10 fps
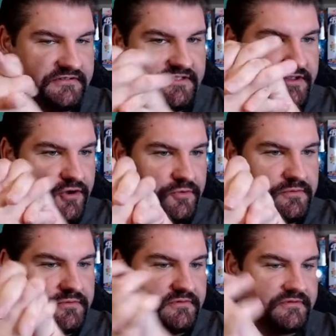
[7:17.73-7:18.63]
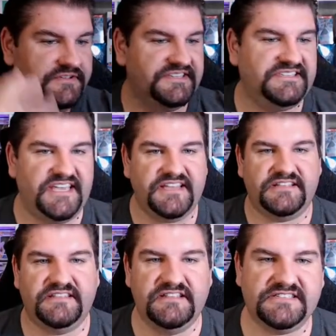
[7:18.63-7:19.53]
you know,
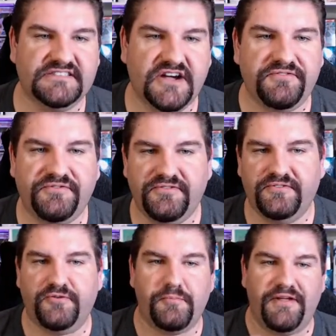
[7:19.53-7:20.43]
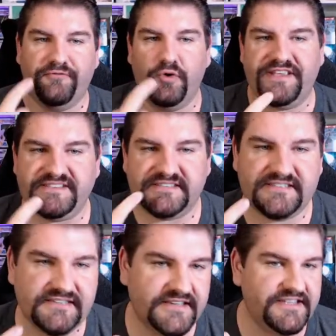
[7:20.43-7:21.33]
synced and stuff for my
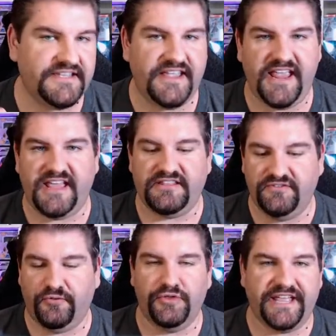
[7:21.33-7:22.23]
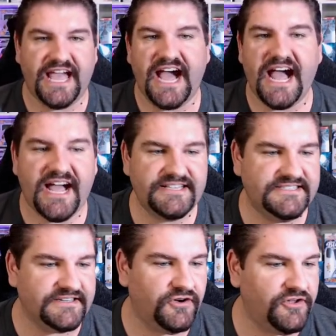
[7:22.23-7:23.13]
voice and for the
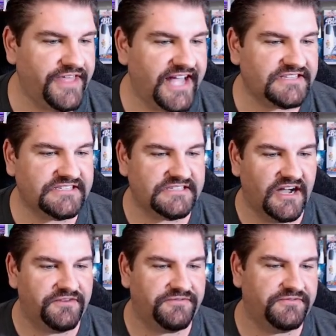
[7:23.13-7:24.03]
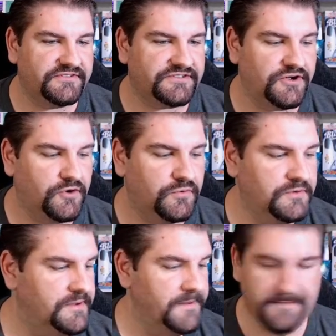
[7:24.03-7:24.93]
cards and all that stuff. So,
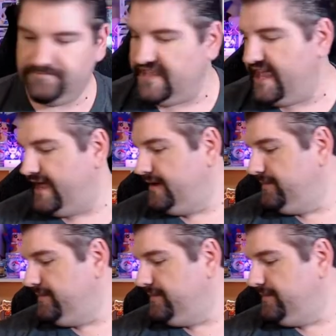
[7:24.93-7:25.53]
yeah.